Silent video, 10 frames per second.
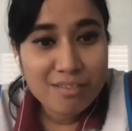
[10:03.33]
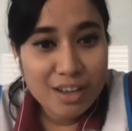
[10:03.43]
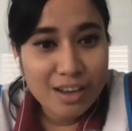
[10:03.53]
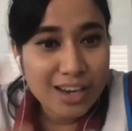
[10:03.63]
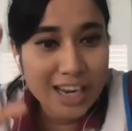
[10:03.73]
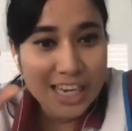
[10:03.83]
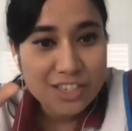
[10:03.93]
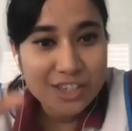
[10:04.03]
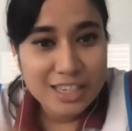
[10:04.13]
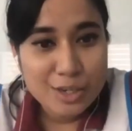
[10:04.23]

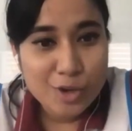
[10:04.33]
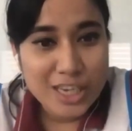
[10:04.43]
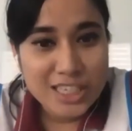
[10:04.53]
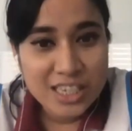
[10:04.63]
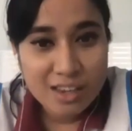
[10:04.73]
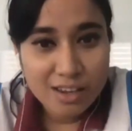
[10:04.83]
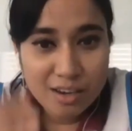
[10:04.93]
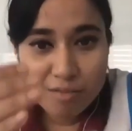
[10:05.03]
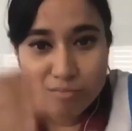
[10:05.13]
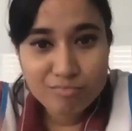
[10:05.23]
Kalinji, as you can see,
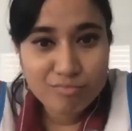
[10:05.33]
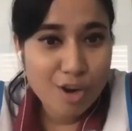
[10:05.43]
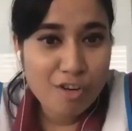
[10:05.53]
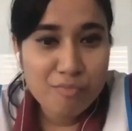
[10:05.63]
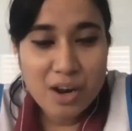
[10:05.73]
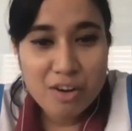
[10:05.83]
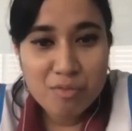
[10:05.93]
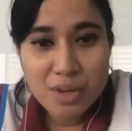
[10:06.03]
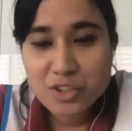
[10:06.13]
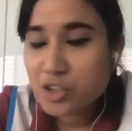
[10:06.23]
in a lot of part of
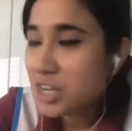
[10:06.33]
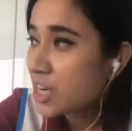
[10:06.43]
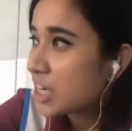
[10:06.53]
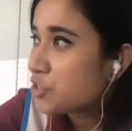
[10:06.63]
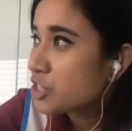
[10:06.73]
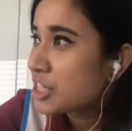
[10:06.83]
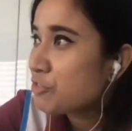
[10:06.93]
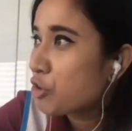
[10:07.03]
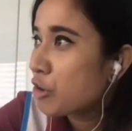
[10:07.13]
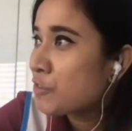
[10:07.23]
my journey, Kalinji is
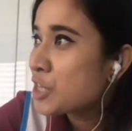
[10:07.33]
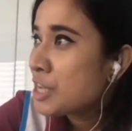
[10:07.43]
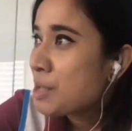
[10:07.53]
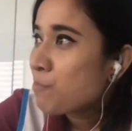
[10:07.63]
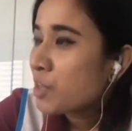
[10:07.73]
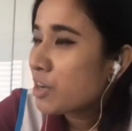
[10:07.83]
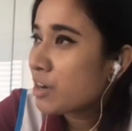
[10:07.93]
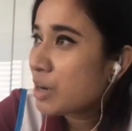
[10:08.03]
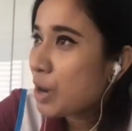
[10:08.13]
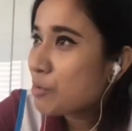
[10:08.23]
involved.
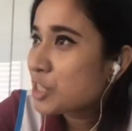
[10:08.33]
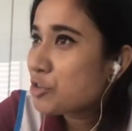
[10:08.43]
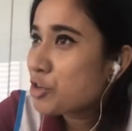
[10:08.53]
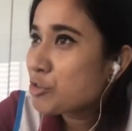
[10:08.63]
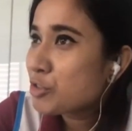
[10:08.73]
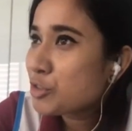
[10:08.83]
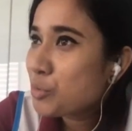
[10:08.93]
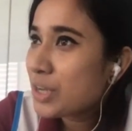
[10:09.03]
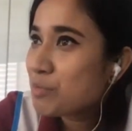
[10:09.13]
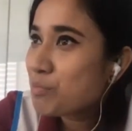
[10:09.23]
I was introduced to
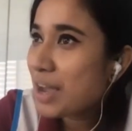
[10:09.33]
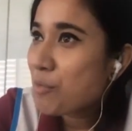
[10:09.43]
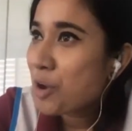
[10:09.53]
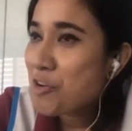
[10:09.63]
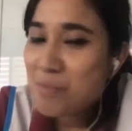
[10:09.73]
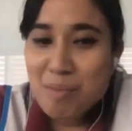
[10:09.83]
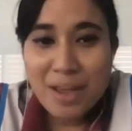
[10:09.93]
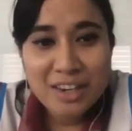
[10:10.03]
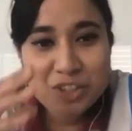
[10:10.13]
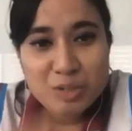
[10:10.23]
it by one of my
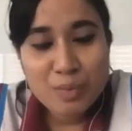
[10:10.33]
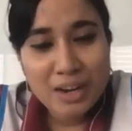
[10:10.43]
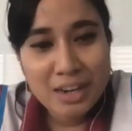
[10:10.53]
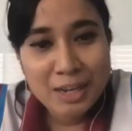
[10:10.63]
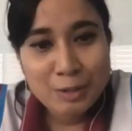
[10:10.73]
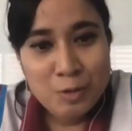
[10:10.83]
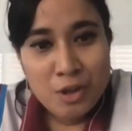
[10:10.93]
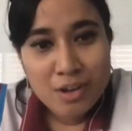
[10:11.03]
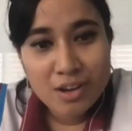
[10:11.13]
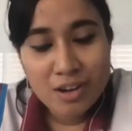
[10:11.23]
managers back then
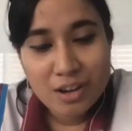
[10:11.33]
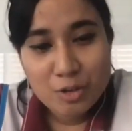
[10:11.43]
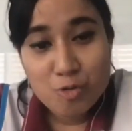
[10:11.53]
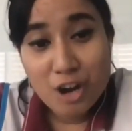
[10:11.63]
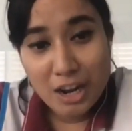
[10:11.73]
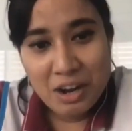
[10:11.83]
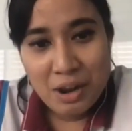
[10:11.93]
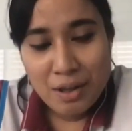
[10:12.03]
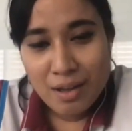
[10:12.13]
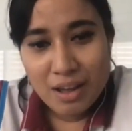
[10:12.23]
to run.
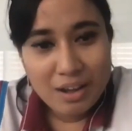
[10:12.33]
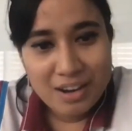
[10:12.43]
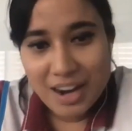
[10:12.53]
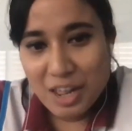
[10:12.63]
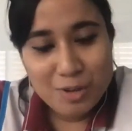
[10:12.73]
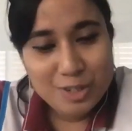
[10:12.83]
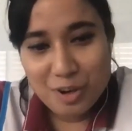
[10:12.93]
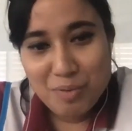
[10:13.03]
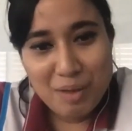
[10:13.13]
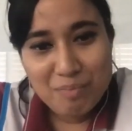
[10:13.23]
Running was
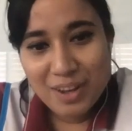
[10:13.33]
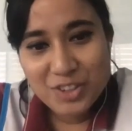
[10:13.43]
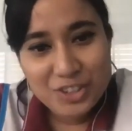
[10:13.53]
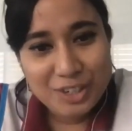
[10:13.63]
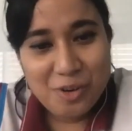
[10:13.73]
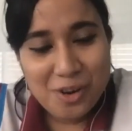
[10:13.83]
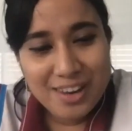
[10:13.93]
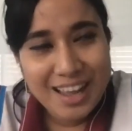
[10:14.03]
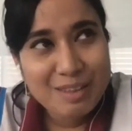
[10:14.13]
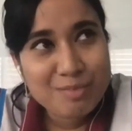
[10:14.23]
not my passion at all.
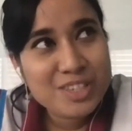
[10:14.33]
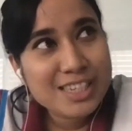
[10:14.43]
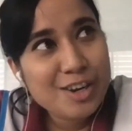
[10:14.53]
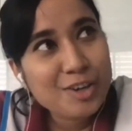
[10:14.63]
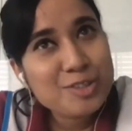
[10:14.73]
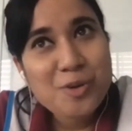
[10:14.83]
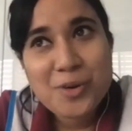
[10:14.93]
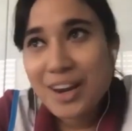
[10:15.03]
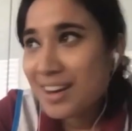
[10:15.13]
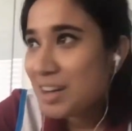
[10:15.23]
I'm still not so
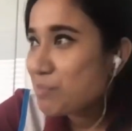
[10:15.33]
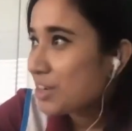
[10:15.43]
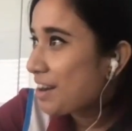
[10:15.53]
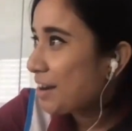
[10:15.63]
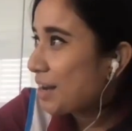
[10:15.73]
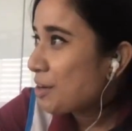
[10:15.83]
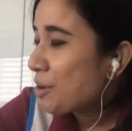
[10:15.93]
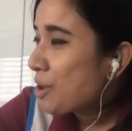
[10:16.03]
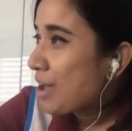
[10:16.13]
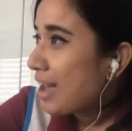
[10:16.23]
good at it, but I run.
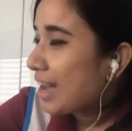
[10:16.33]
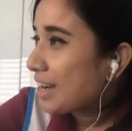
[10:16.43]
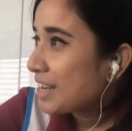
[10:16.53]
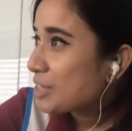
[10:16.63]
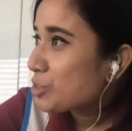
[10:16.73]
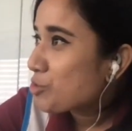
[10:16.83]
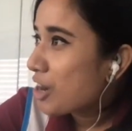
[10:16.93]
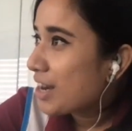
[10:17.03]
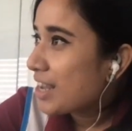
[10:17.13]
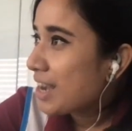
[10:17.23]
And thanks to
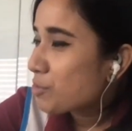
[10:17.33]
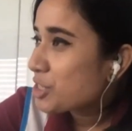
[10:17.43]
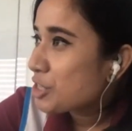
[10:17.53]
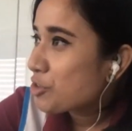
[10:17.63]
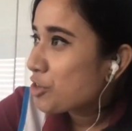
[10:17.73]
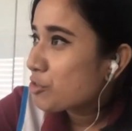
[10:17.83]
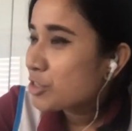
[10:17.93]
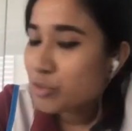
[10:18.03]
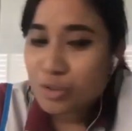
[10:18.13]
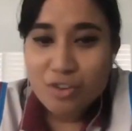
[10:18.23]
running, I was introduced
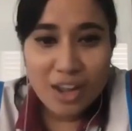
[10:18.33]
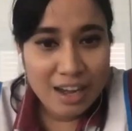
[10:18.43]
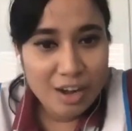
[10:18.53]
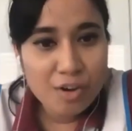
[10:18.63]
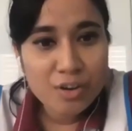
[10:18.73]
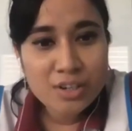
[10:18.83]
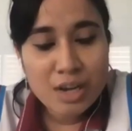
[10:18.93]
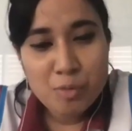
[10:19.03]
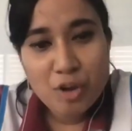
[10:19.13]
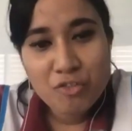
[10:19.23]
to triathlon a
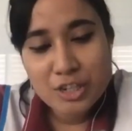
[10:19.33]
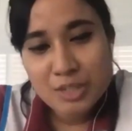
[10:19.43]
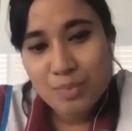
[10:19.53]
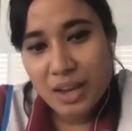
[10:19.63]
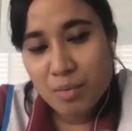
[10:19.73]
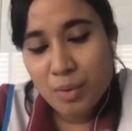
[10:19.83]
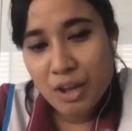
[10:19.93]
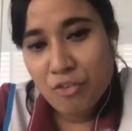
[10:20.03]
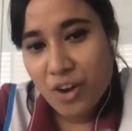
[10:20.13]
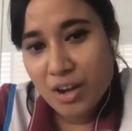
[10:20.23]
couple of years back by a
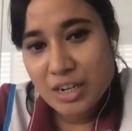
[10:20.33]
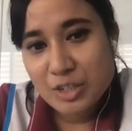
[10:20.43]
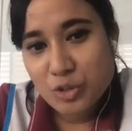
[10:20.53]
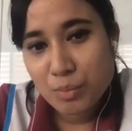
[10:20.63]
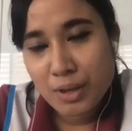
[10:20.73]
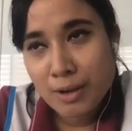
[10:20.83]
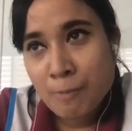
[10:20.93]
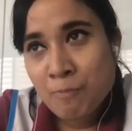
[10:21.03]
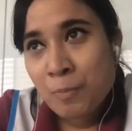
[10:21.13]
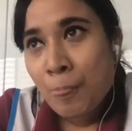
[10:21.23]
friend in swimming.
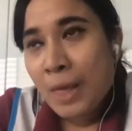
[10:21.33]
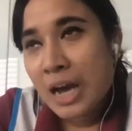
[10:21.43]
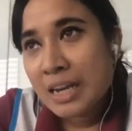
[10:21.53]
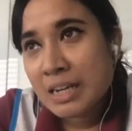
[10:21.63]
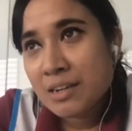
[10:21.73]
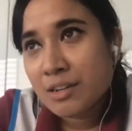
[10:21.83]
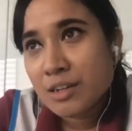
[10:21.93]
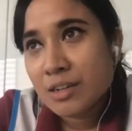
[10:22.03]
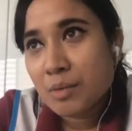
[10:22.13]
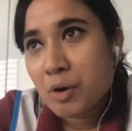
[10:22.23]
I did
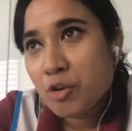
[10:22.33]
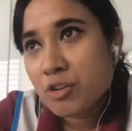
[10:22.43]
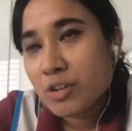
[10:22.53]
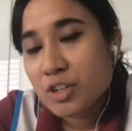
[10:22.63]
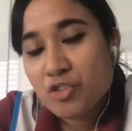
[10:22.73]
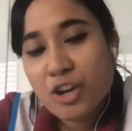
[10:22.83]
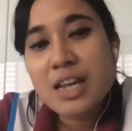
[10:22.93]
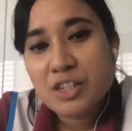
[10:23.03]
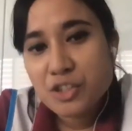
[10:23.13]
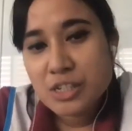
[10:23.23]
about 3
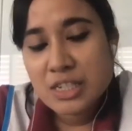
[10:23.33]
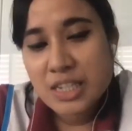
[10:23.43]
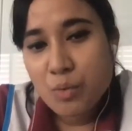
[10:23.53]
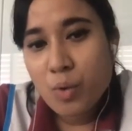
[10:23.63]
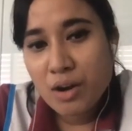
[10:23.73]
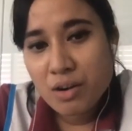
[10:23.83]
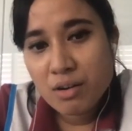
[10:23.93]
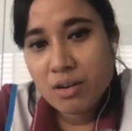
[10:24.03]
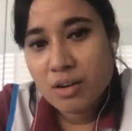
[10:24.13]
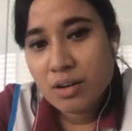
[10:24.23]
nationals and
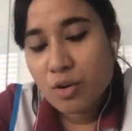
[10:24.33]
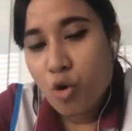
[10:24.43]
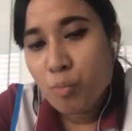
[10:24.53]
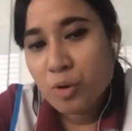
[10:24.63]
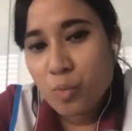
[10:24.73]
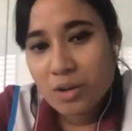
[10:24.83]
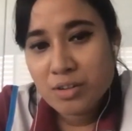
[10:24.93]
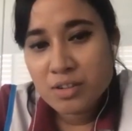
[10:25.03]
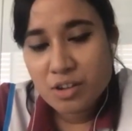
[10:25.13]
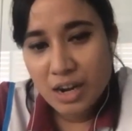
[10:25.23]
1 open
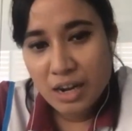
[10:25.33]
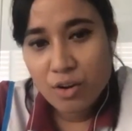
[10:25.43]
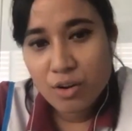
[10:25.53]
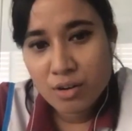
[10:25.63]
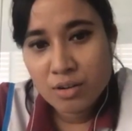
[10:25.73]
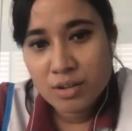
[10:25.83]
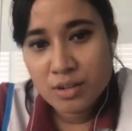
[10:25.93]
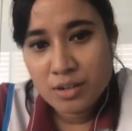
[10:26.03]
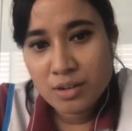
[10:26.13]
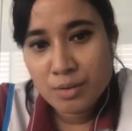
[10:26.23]
water
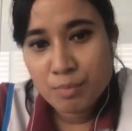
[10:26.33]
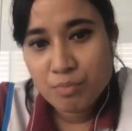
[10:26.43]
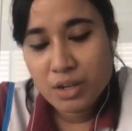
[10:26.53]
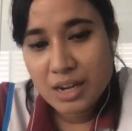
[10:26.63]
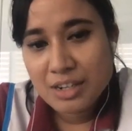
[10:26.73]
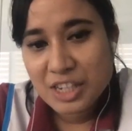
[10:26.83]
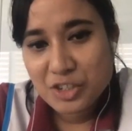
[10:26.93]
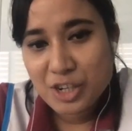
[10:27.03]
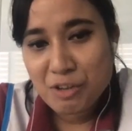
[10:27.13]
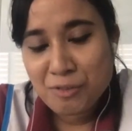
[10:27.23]
triathlon at a
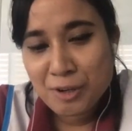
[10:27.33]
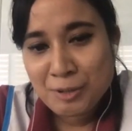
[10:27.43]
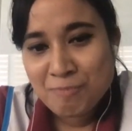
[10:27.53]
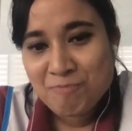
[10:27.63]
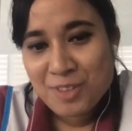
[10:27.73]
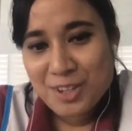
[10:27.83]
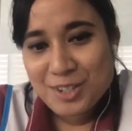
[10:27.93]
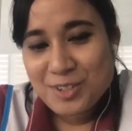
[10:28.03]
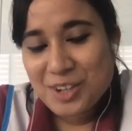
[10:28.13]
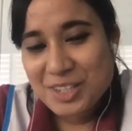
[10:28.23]
national level.
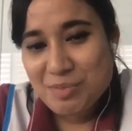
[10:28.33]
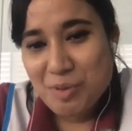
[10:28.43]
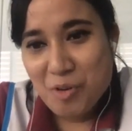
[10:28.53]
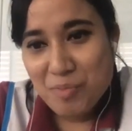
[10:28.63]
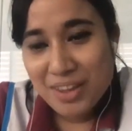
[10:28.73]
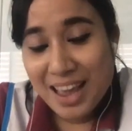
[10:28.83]
So that's about me.